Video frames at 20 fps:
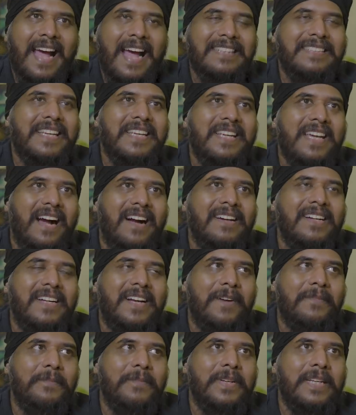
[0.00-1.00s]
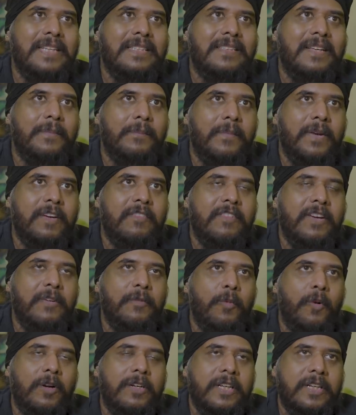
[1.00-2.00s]
As a young company, Tanmay, we
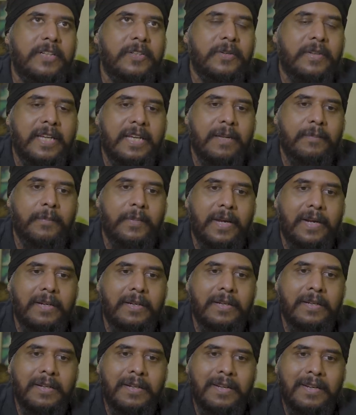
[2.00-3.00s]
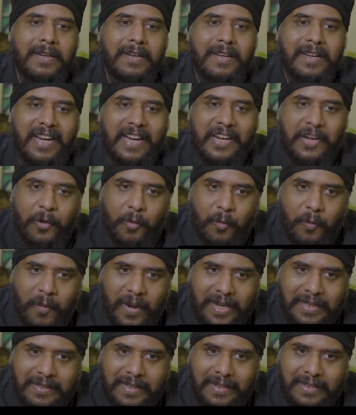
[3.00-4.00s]
wanted to keep it in a
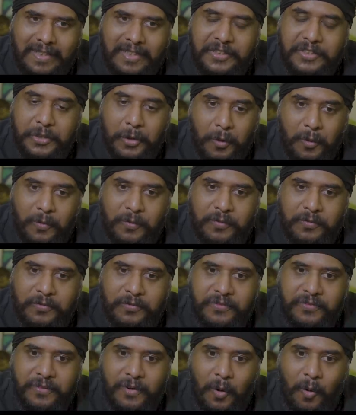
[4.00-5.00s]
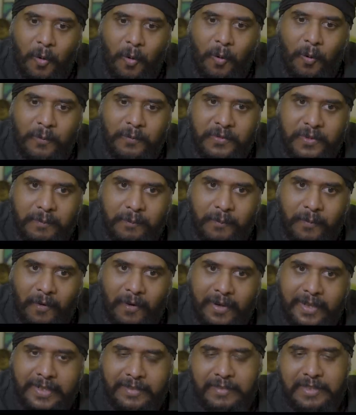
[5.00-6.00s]
way that it drove home the
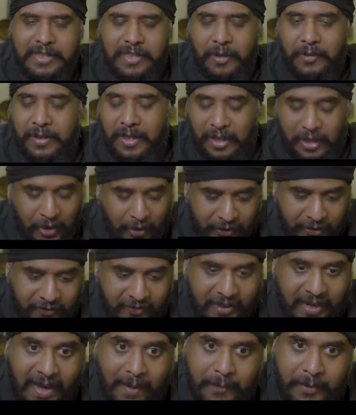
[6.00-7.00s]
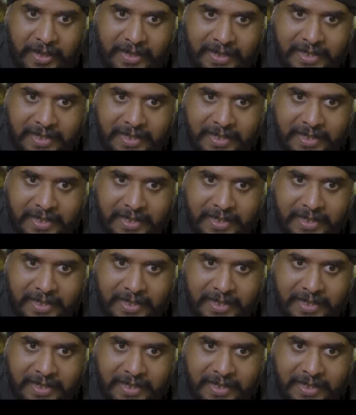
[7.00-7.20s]
point without a lot of elaborate